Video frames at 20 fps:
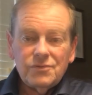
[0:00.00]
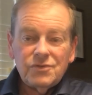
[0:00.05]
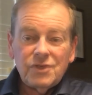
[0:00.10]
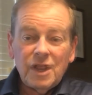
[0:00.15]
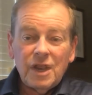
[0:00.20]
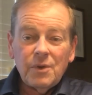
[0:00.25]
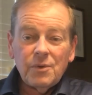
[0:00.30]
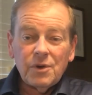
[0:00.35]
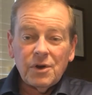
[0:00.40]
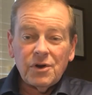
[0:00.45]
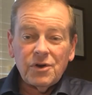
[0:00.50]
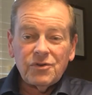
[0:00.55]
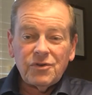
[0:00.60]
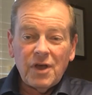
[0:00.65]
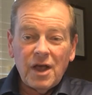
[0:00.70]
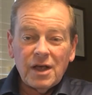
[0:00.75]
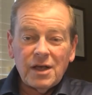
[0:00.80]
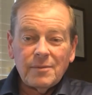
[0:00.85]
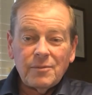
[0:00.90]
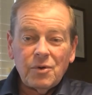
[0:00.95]
Today we're going to
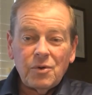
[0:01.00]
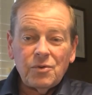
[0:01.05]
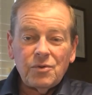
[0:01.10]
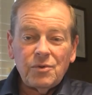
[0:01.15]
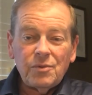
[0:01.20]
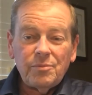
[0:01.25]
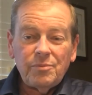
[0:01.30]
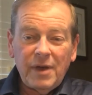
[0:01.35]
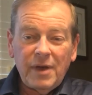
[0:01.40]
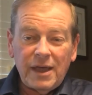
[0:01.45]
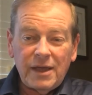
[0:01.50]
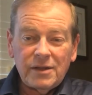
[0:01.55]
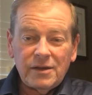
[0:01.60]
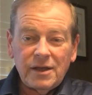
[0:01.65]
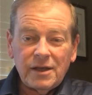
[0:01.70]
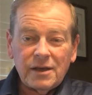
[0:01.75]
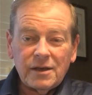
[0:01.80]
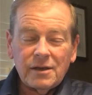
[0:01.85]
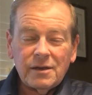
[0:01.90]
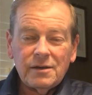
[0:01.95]
talk about
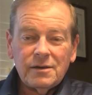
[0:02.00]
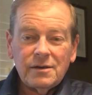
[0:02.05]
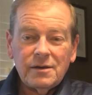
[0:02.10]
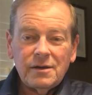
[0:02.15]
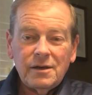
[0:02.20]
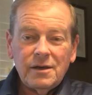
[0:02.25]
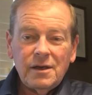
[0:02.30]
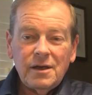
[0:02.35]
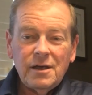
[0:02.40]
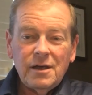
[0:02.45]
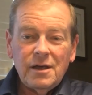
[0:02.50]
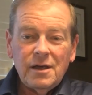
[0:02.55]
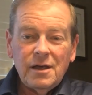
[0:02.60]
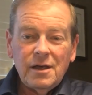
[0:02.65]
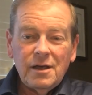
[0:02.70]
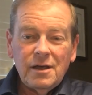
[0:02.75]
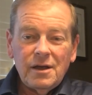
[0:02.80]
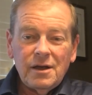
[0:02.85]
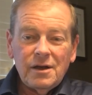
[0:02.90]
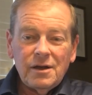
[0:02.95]
painting.
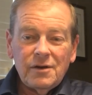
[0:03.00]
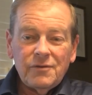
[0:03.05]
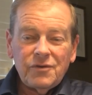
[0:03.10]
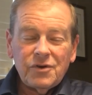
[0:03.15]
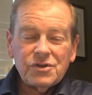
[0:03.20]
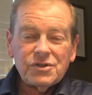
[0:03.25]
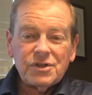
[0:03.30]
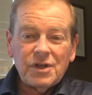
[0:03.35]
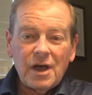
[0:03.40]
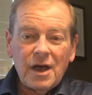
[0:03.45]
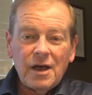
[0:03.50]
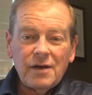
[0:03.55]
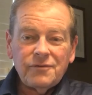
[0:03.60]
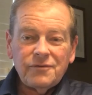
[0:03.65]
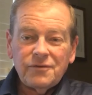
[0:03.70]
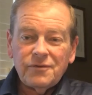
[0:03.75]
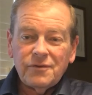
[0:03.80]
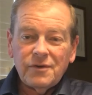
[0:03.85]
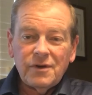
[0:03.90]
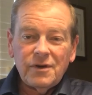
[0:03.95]
First
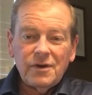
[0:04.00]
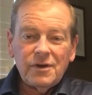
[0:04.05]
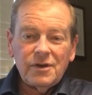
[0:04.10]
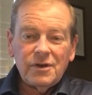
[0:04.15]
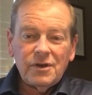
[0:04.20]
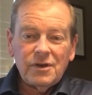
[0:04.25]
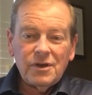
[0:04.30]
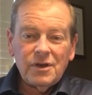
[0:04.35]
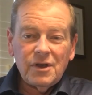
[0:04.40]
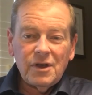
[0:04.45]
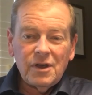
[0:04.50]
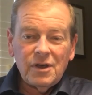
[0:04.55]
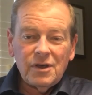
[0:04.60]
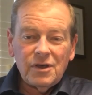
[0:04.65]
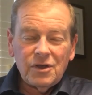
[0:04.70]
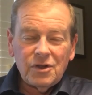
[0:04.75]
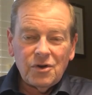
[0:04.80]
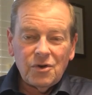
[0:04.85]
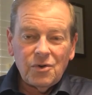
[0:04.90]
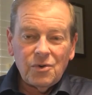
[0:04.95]
off,
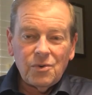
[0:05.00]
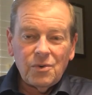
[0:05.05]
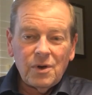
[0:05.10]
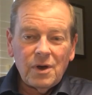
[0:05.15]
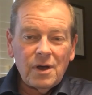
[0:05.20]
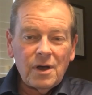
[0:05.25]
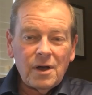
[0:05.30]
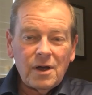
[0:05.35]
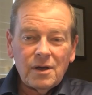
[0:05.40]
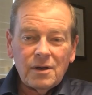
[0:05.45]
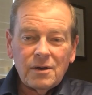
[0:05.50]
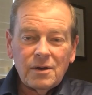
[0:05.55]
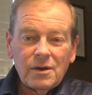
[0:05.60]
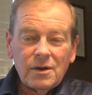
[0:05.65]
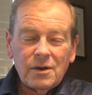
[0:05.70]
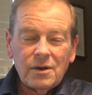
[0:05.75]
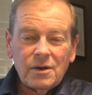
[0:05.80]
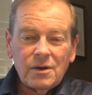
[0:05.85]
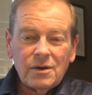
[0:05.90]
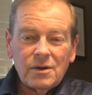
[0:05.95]
you know,
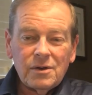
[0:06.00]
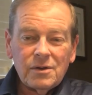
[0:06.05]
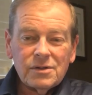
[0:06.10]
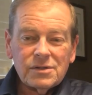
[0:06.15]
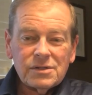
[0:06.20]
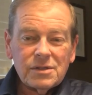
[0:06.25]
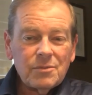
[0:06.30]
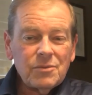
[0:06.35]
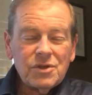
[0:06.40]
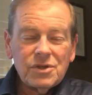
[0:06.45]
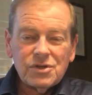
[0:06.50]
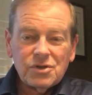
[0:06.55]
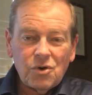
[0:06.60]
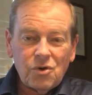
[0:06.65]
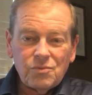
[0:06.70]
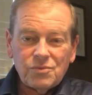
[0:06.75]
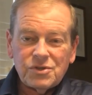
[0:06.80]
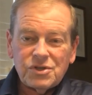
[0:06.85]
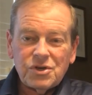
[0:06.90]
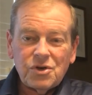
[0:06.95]
some of these
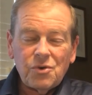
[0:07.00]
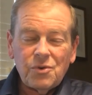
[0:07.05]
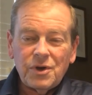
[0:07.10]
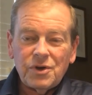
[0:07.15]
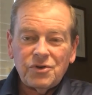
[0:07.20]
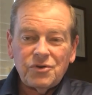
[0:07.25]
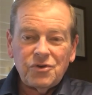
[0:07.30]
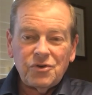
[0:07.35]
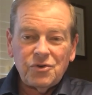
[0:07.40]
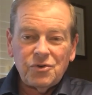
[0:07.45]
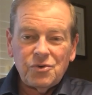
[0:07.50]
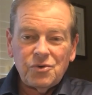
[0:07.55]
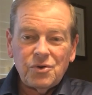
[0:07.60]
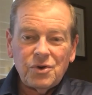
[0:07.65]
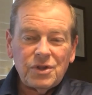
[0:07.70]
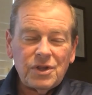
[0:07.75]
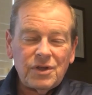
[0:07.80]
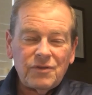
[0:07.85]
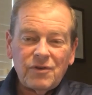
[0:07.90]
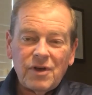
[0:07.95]
homes you go
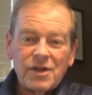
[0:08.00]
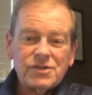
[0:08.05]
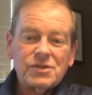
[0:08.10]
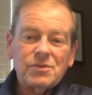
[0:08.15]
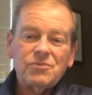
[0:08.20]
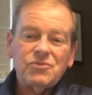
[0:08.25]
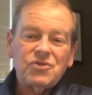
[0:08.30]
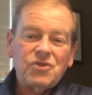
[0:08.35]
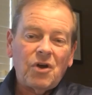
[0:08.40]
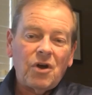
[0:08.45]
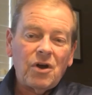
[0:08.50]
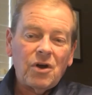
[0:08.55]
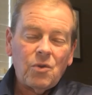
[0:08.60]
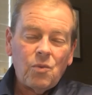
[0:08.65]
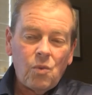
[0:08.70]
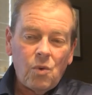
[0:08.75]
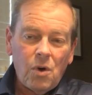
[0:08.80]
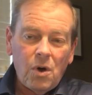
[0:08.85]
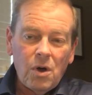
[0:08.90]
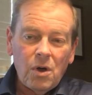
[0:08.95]
into and they've got some
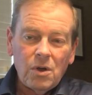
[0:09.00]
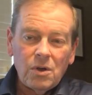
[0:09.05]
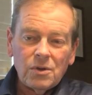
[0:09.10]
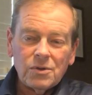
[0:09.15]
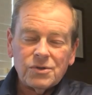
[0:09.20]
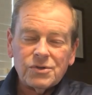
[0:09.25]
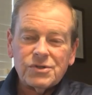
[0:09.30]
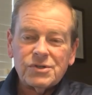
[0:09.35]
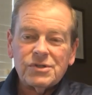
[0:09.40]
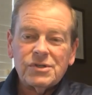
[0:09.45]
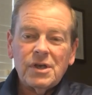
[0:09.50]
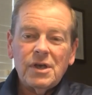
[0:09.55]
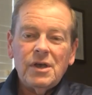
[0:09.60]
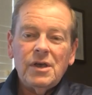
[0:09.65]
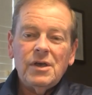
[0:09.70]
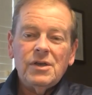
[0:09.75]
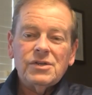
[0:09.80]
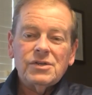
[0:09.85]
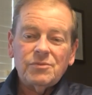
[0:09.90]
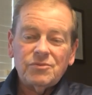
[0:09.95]
dark walls,
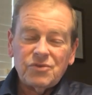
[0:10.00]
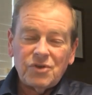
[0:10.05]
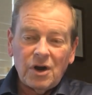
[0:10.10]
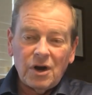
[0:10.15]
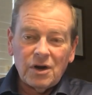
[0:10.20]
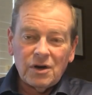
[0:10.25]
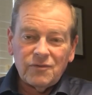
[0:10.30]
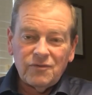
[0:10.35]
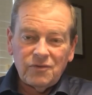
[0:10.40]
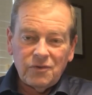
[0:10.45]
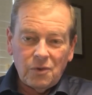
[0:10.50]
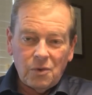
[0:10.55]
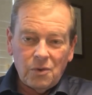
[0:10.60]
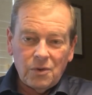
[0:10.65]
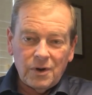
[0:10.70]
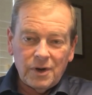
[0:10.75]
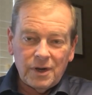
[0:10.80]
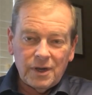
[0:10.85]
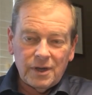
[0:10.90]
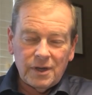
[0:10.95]
some dark
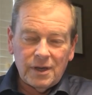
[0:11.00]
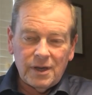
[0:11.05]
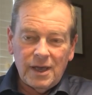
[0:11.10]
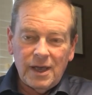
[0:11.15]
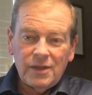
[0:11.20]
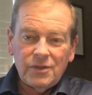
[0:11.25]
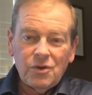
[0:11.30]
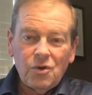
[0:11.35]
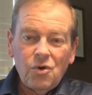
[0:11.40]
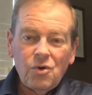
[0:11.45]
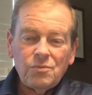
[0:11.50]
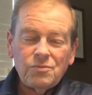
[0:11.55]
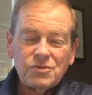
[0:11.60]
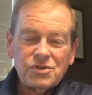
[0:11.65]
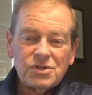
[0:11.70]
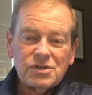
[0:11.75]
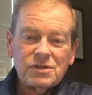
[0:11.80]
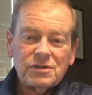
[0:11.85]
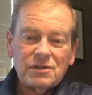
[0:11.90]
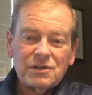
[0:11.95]
flooring, and the home
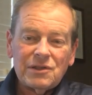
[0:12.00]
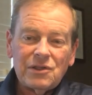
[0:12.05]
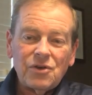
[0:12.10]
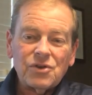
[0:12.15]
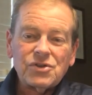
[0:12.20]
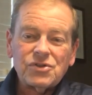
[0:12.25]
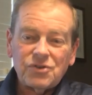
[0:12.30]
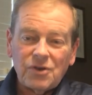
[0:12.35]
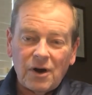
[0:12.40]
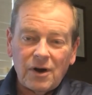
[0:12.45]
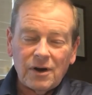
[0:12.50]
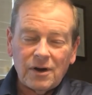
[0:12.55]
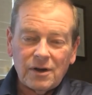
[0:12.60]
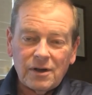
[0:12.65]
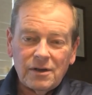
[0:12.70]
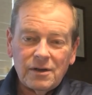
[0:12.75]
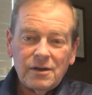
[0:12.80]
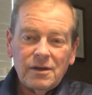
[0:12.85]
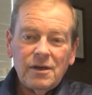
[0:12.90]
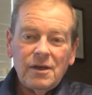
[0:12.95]
just looks
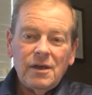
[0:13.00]
dark.